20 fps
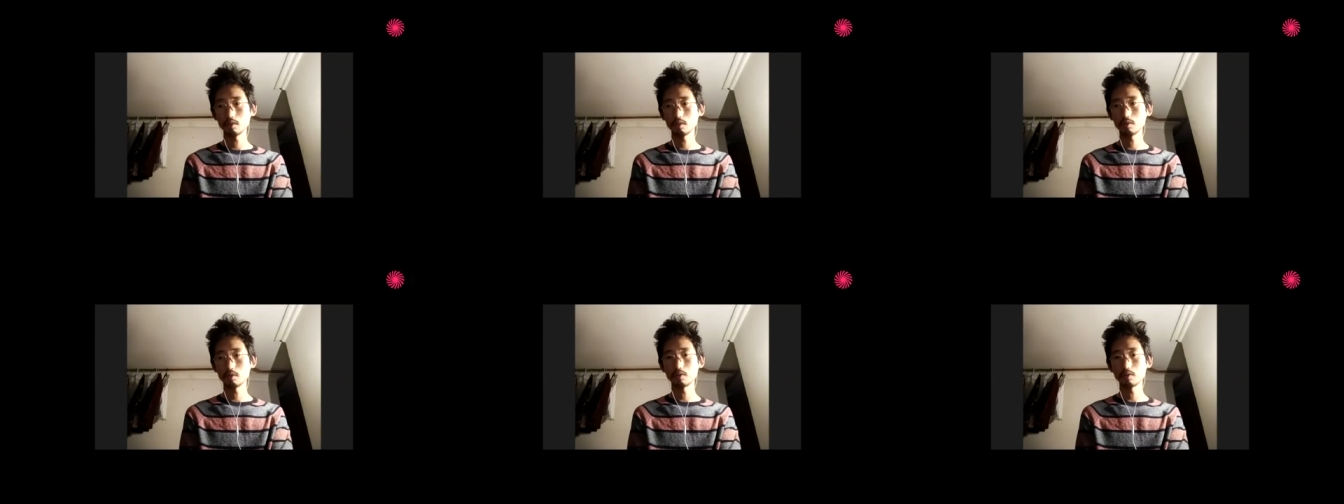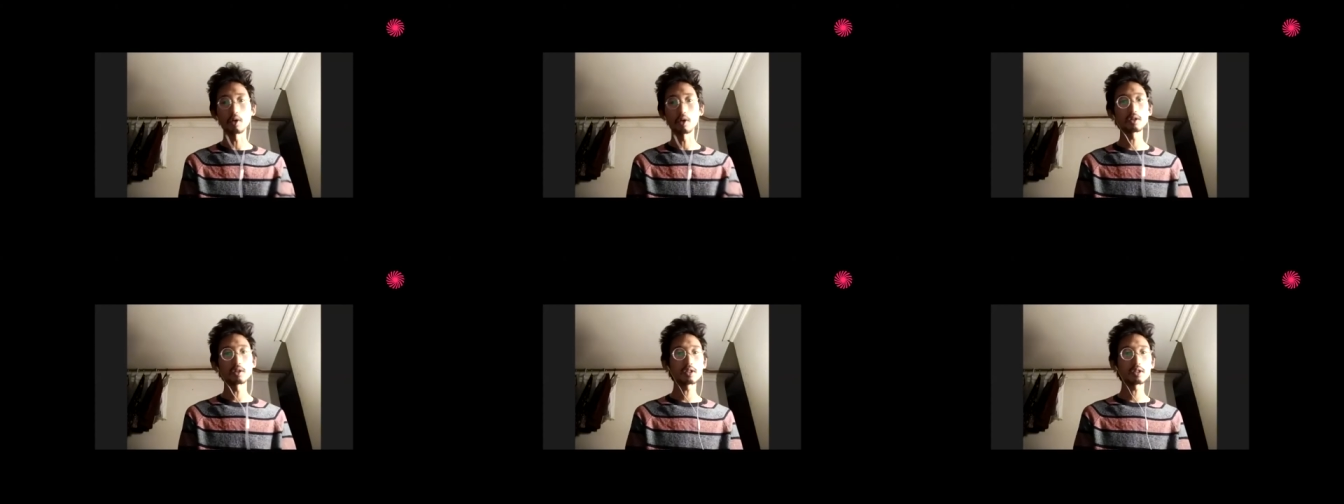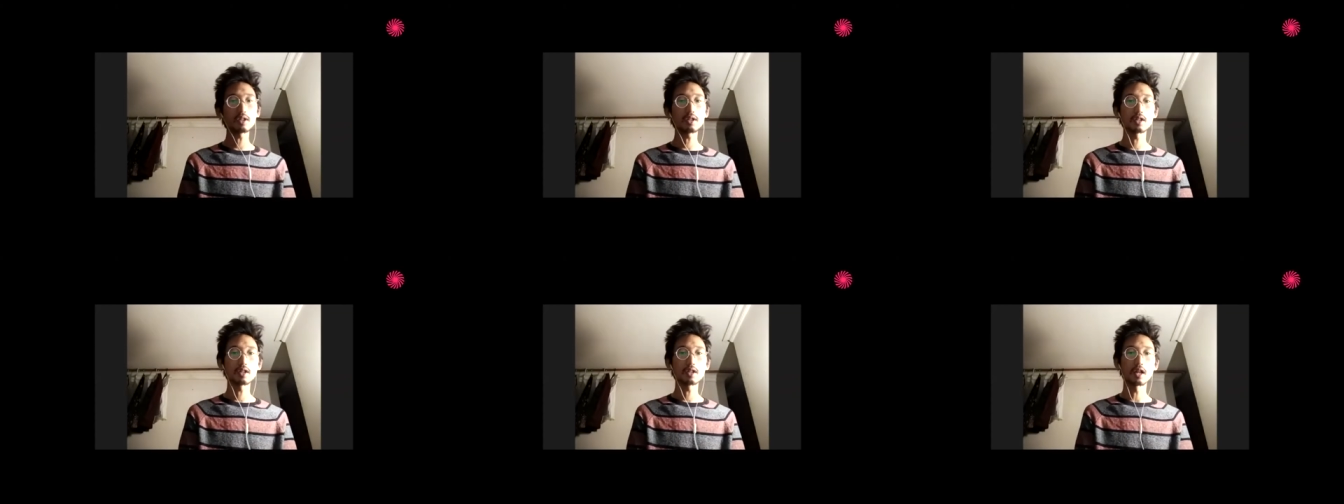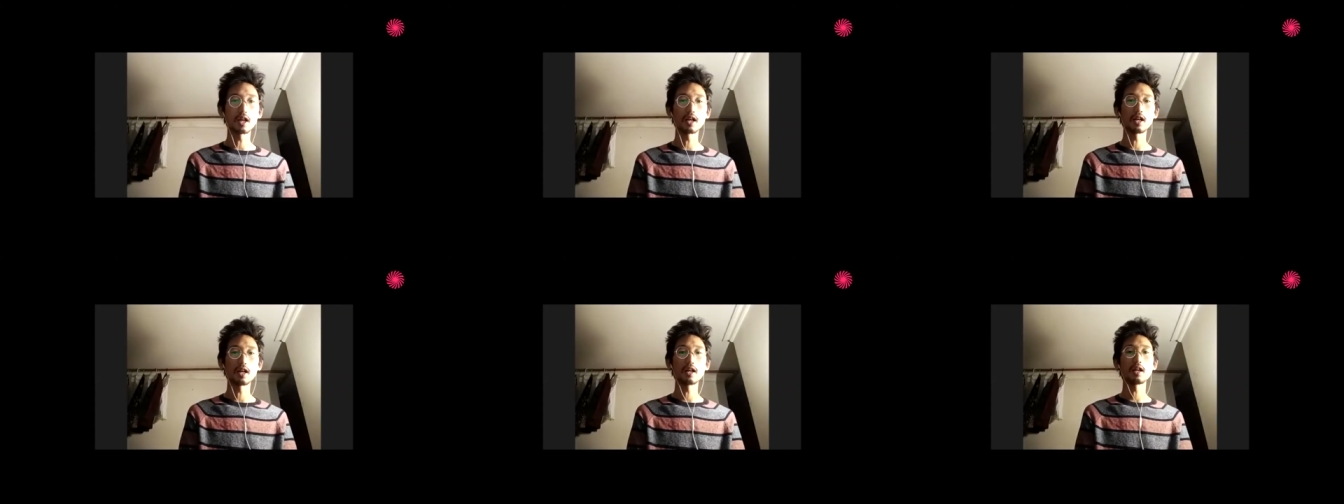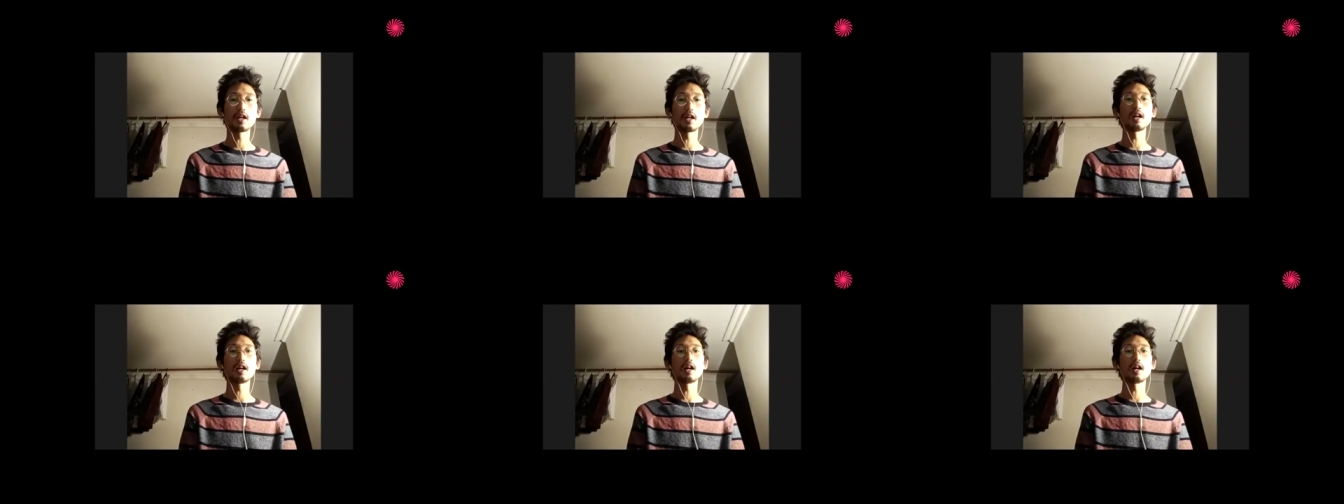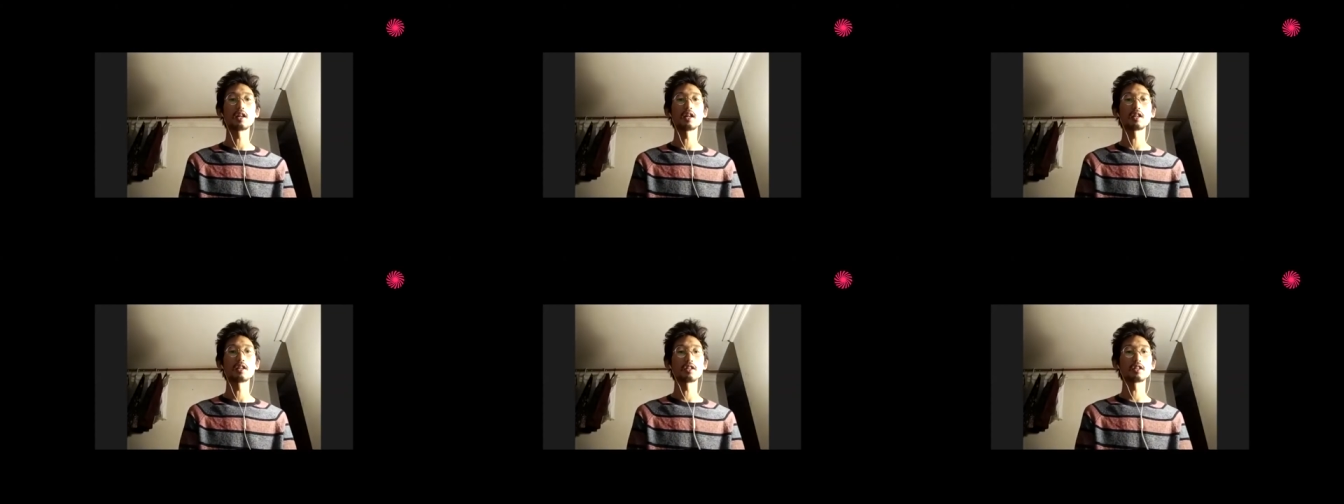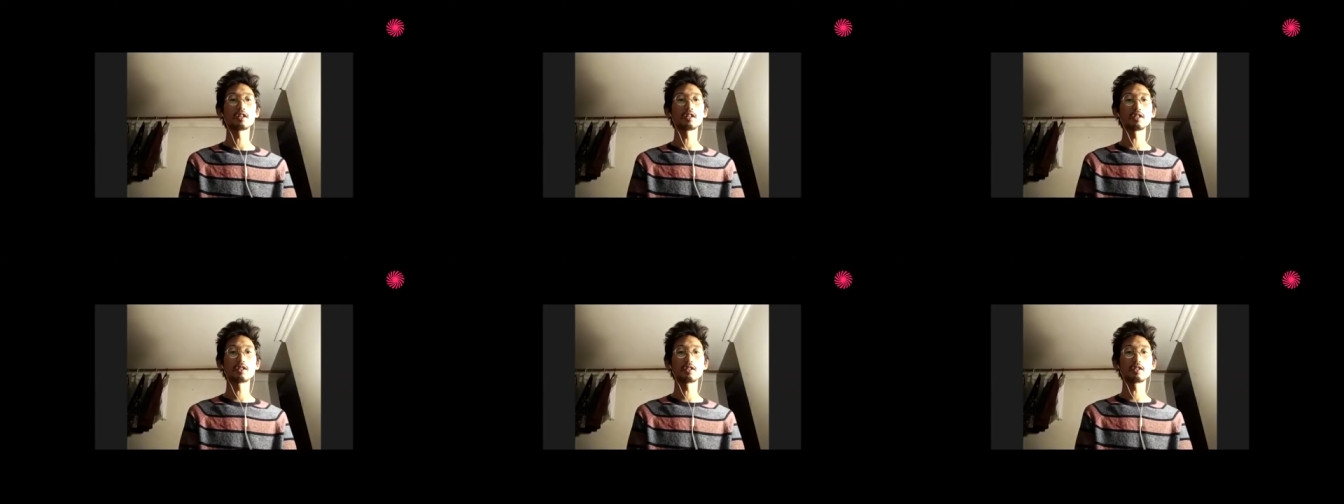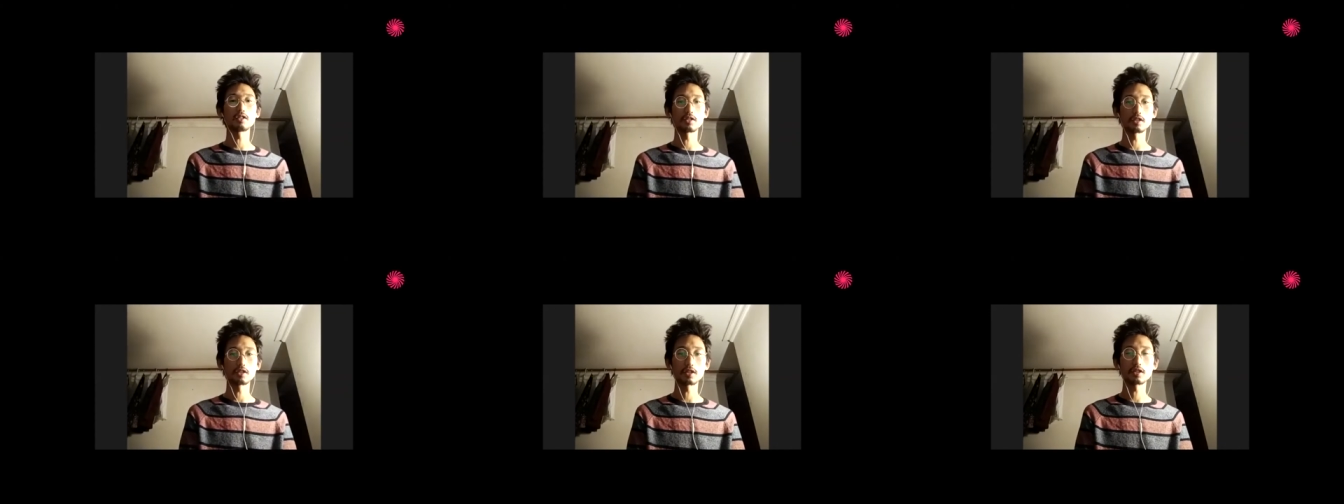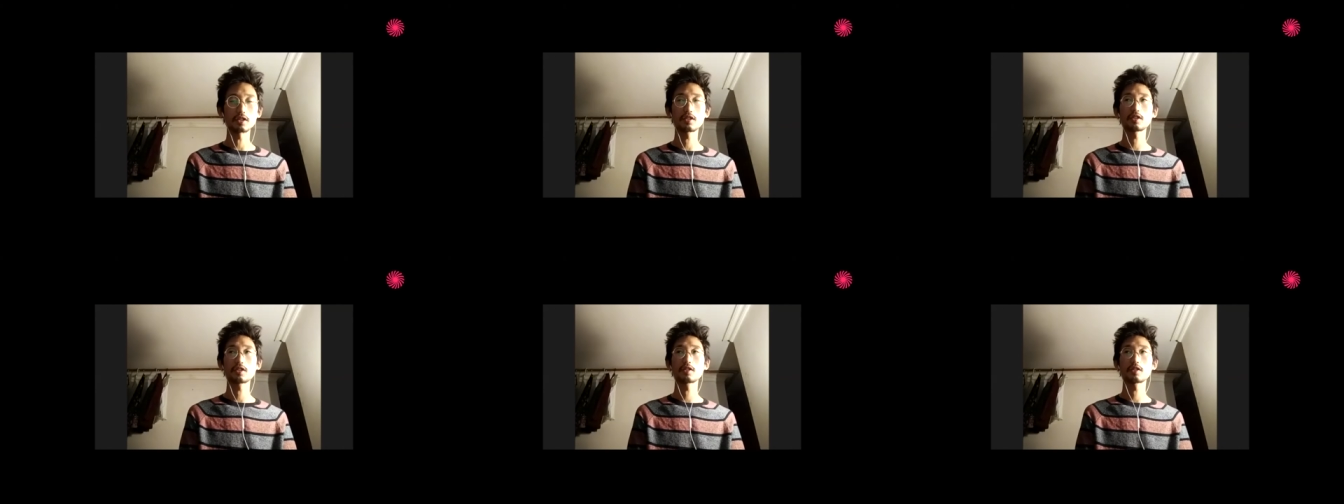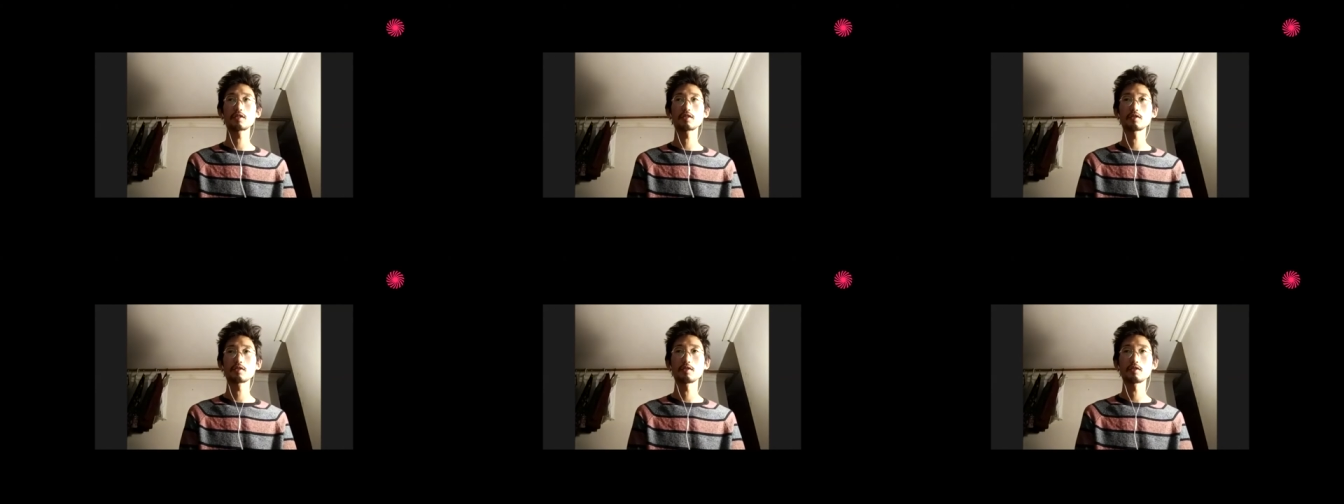fonte, uh, I just